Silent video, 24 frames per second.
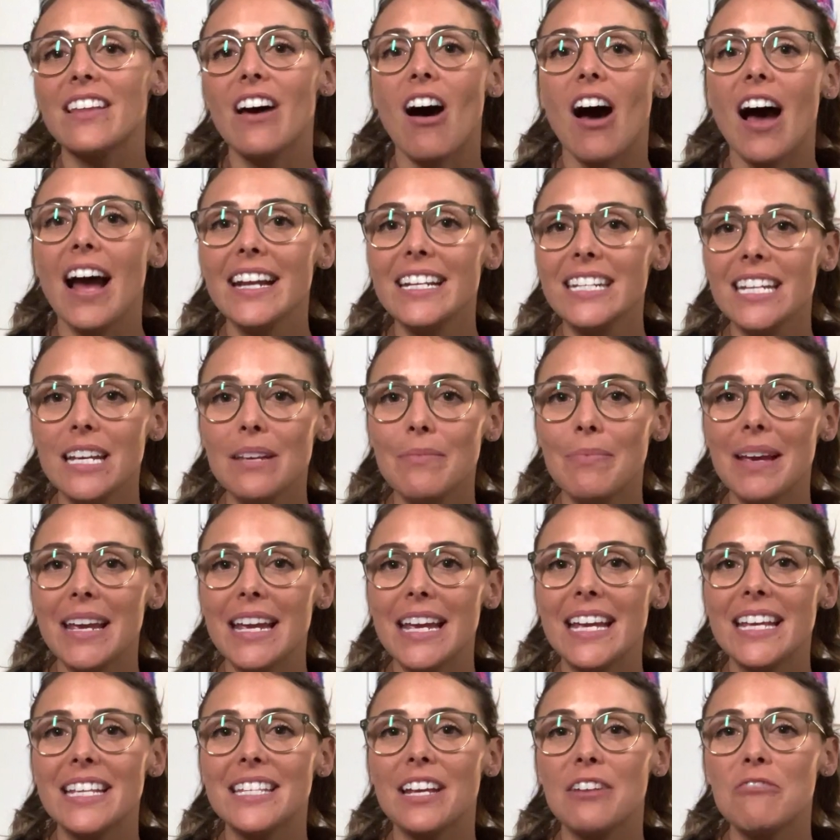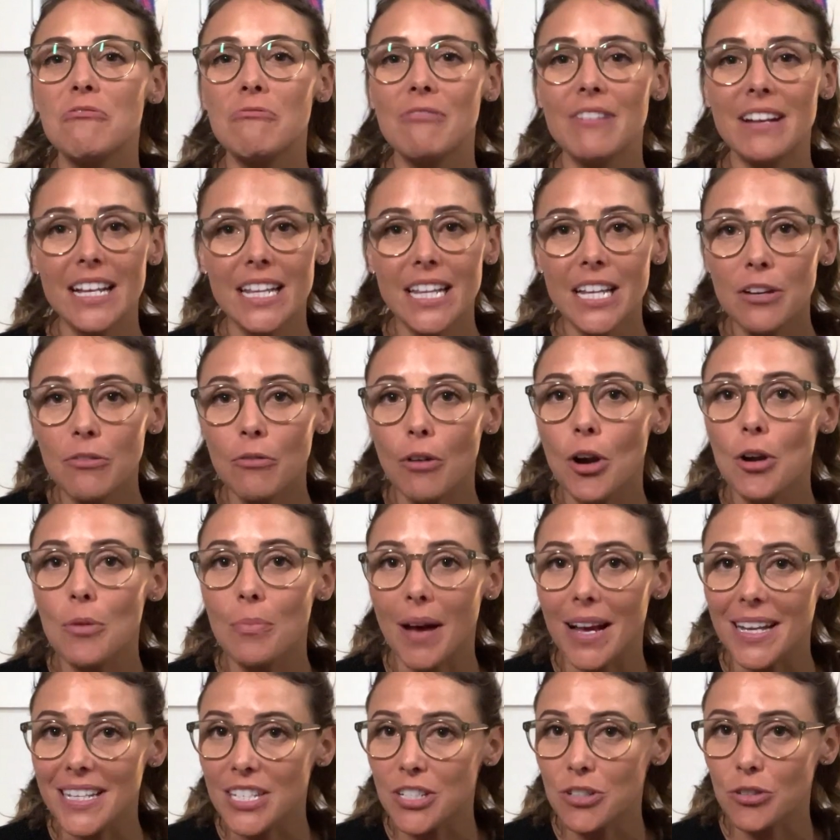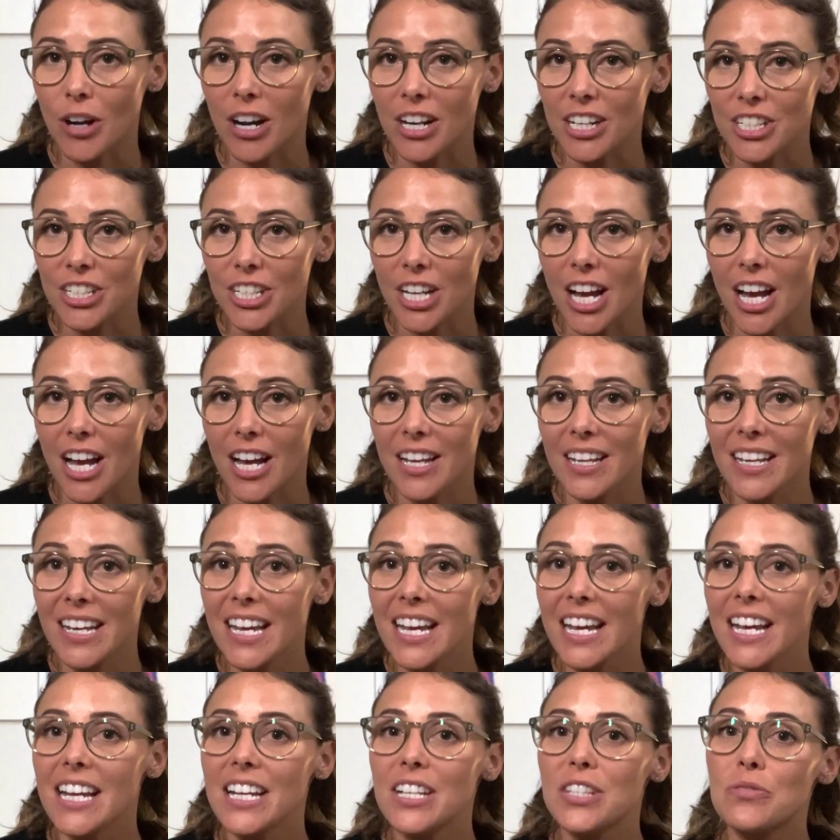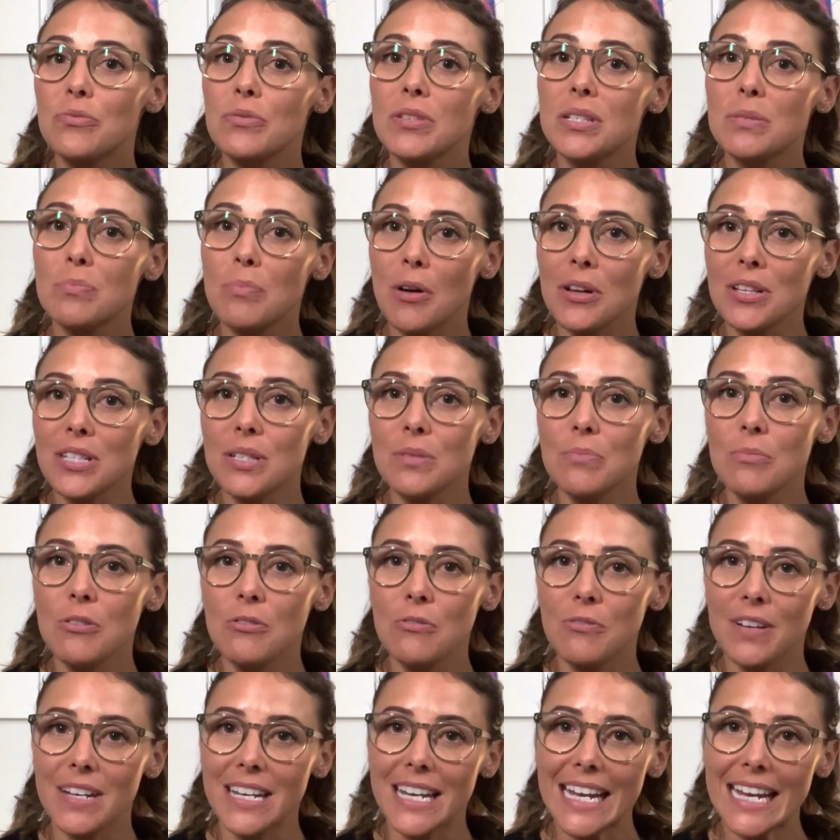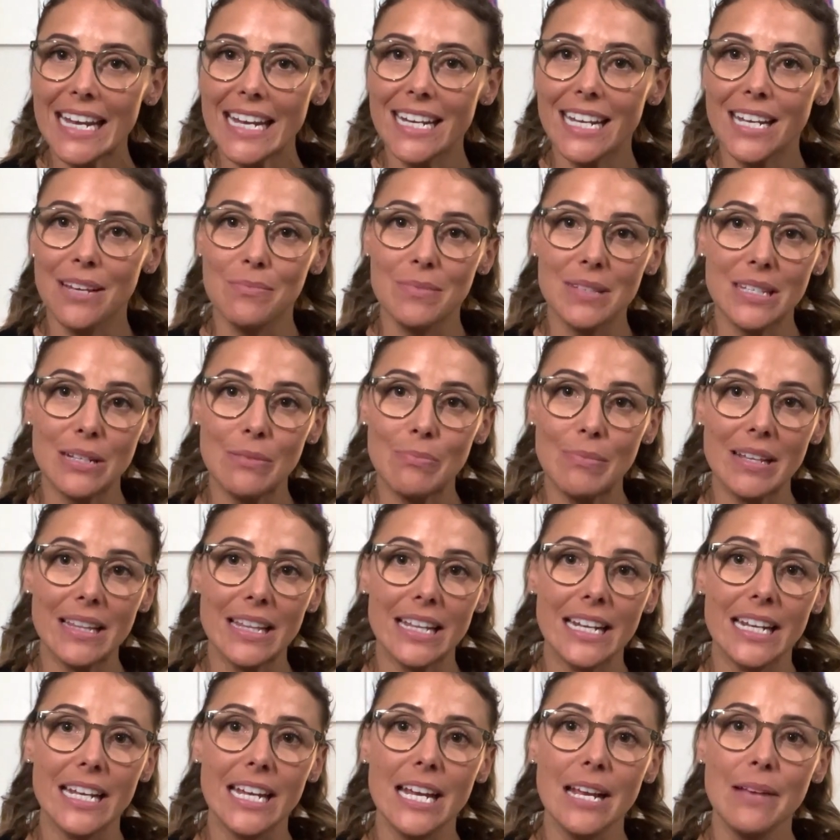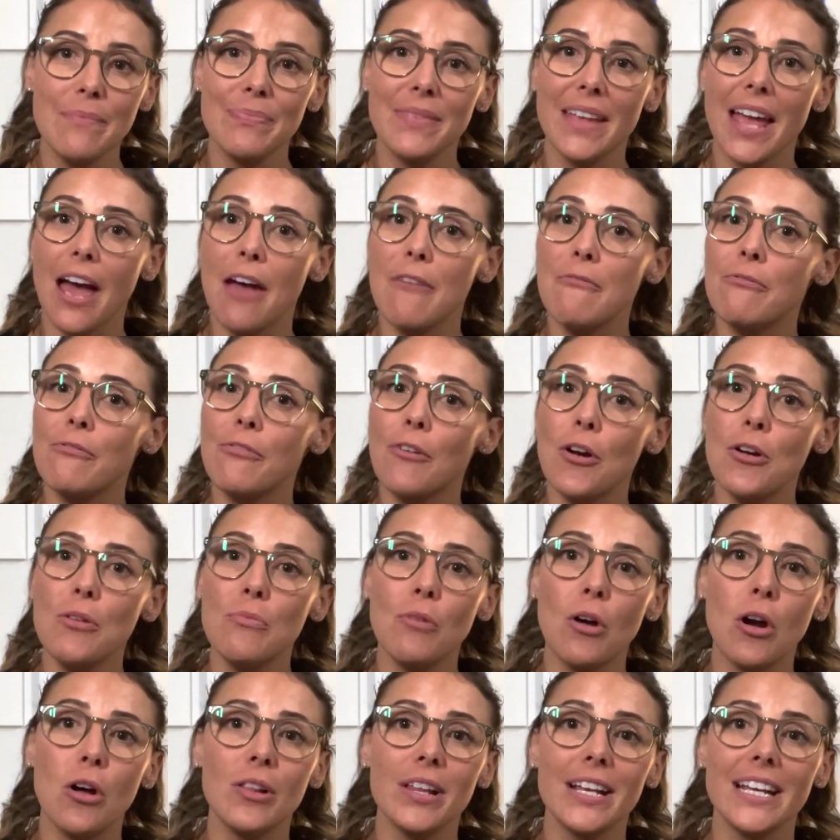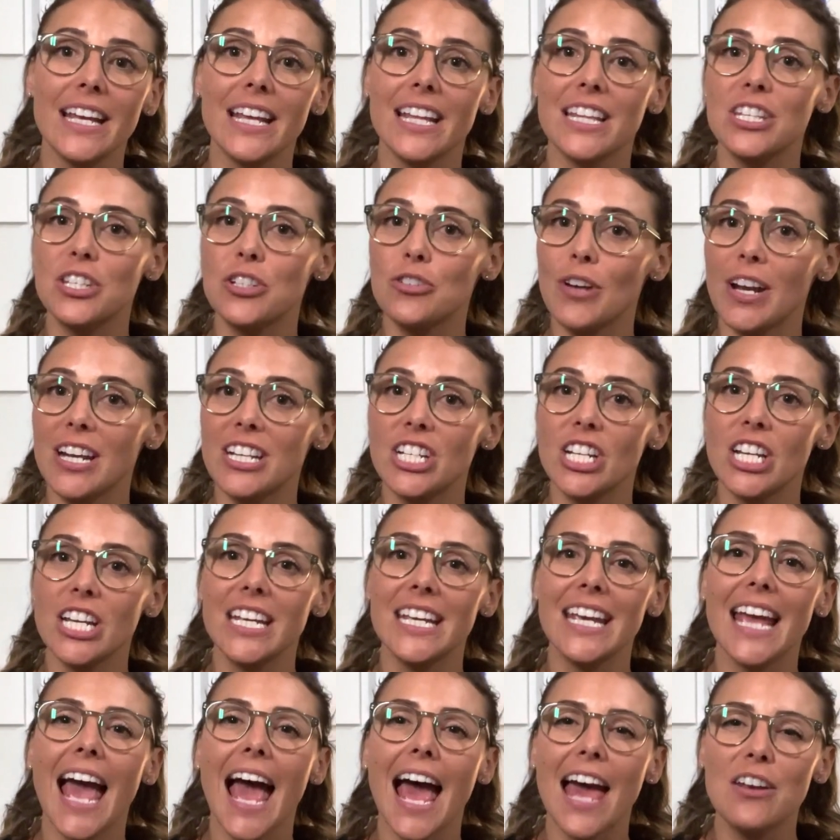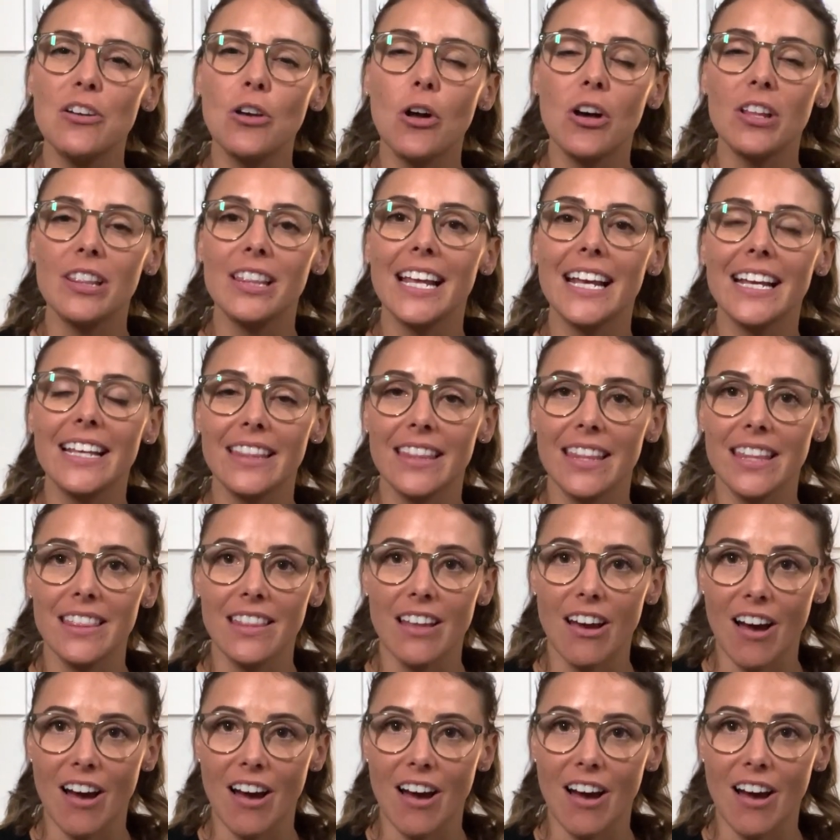the ITB is a really robust structure. It's responsible for knee and hip stability, and foam rolling and stretching cannot lengthen the